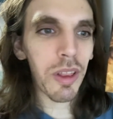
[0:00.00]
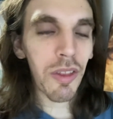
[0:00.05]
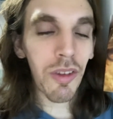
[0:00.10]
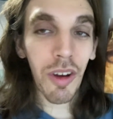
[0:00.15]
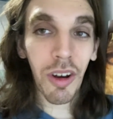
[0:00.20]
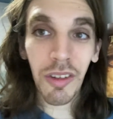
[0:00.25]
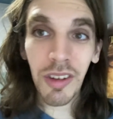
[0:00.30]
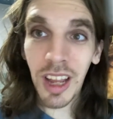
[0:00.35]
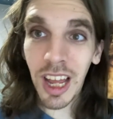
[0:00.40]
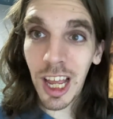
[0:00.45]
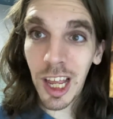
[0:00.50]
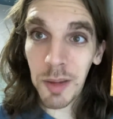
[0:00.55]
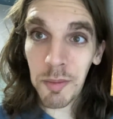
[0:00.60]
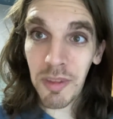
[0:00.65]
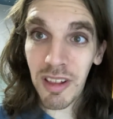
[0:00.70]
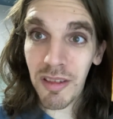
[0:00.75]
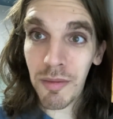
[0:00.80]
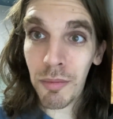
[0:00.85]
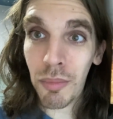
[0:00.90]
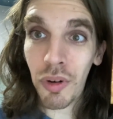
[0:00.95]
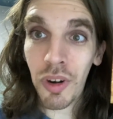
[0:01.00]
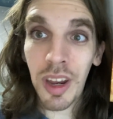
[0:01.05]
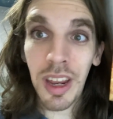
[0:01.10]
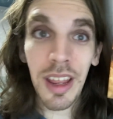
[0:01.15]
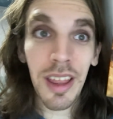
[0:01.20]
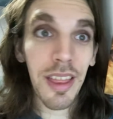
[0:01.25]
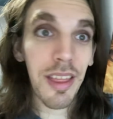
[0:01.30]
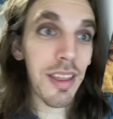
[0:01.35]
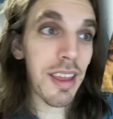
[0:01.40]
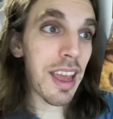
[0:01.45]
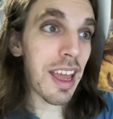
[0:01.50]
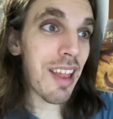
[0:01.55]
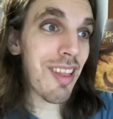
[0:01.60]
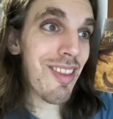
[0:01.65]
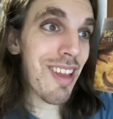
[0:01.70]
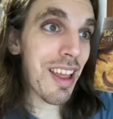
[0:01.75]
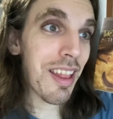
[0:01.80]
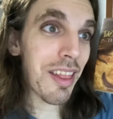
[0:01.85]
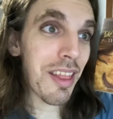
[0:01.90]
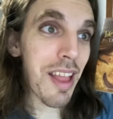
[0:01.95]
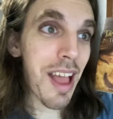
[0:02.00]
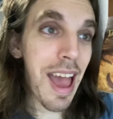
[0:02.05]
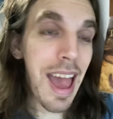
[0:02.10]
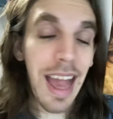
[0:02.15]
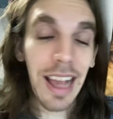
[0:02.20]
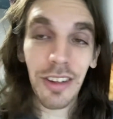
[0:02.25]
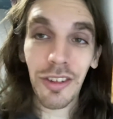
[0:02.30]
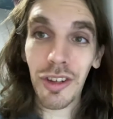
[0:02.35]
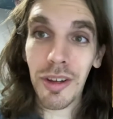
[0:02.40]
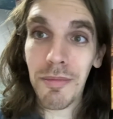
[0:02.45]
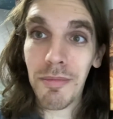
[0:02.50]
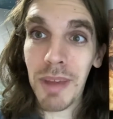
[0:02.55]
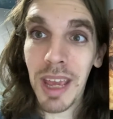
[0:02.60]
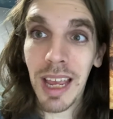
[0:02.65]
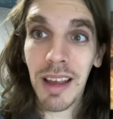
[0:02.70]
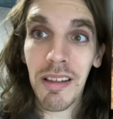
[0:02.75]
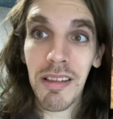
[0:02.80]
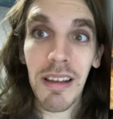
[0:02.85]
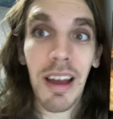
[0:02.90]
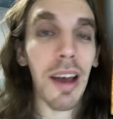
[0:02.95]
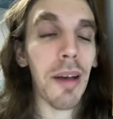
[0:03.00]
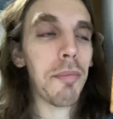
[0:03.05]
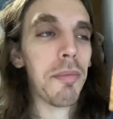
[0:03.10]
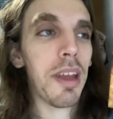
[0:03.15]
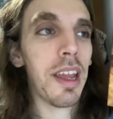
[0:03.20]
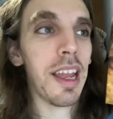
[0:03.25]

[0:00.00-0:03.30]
There are times to breathe, and then the action picks up,